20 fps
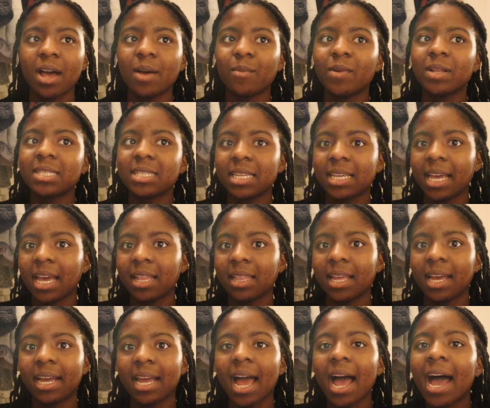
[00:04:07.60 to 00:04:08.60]
once
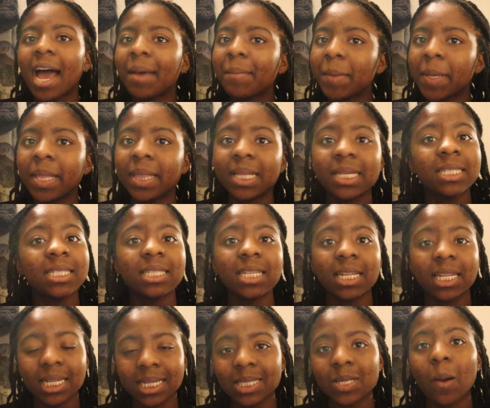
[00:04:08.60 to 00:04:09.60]
again, I'm in the
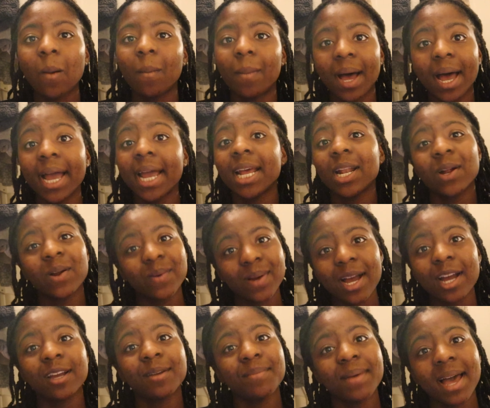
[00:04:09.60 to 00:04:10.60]
city, so buying a
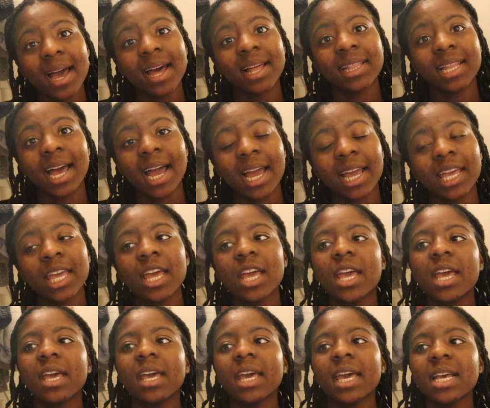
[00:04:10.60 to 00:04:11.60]
rug mat,
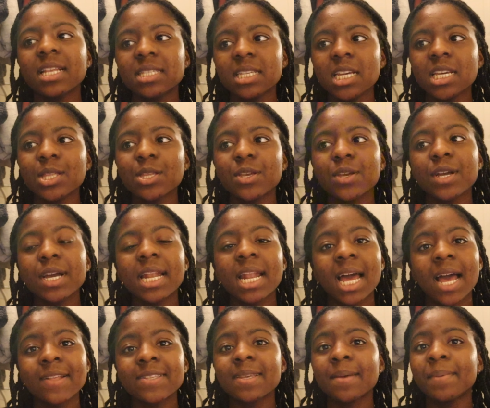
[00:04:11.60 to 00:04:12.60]
it's either you're
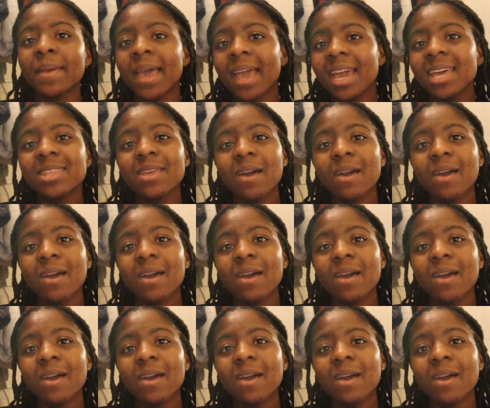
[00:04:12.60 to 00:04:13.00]
gonna have to pay